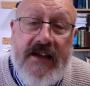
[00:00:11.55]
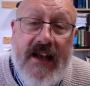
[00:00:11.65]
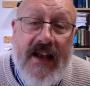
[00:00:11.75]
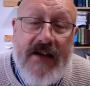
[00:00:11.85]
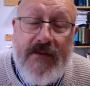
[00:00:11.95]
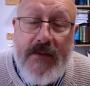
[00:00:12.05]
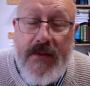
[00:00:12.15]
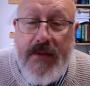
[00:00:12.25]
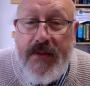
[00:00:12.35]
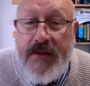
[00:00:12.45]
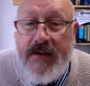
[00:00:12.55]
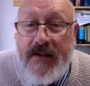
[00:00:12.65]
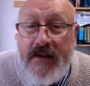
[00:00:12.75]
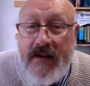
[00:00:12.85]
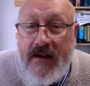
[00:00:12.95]
11th,
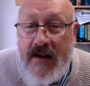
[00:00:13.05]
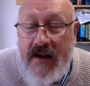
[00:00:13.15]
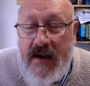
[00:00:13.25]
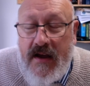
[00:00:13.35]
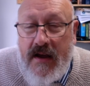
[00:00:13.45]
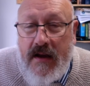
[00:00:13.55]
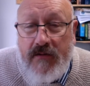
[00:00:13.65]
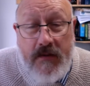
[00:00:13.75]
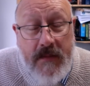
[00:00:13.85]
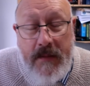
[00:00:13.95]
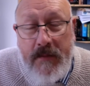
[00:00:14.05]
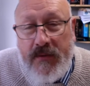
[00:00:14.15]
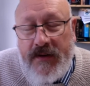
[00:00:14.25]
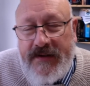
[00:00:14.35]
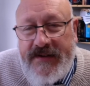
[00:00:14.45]

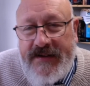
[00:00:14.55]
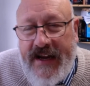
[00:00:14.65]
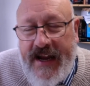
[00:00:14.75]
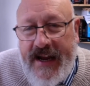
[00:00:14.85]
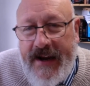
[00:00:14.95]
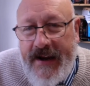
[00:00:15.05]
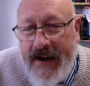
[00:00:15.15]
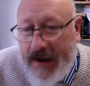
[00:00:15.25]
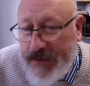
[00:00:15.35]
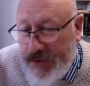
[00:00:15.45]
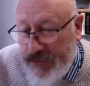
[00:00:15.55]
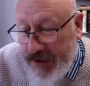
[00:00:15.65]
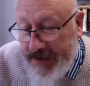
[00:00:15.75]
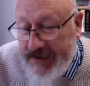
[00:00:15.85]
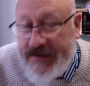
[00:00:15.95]
Remembrance Day. And the
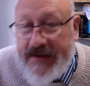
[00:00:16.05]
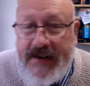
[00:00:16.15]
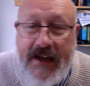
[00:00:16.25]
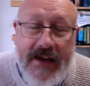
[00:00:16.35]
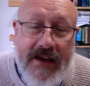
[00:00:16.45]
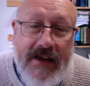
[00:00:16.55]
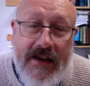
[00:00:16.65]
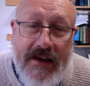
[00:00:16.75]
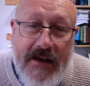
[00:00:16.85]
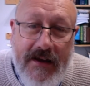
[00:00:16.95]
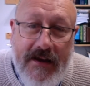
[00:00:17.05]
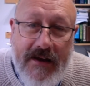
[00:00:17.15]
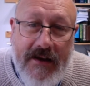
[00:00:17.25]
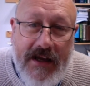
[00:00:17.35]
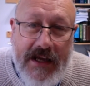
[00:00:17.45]
reading today
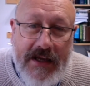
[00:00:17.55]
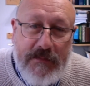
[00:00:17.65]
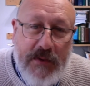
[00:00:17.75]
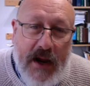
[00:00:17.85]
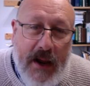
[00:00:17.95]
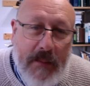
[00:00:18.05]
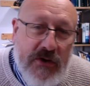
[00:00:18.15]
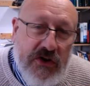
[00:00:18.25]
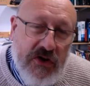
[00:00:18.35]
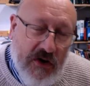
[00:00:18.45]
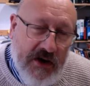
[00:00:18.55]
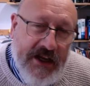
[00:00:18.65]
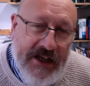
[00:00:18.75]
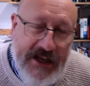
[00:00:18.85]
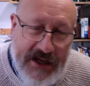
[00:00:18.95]
is perhaps
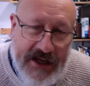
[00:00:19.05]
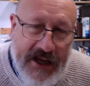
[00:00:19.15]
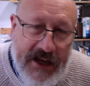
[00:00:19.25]
shockingly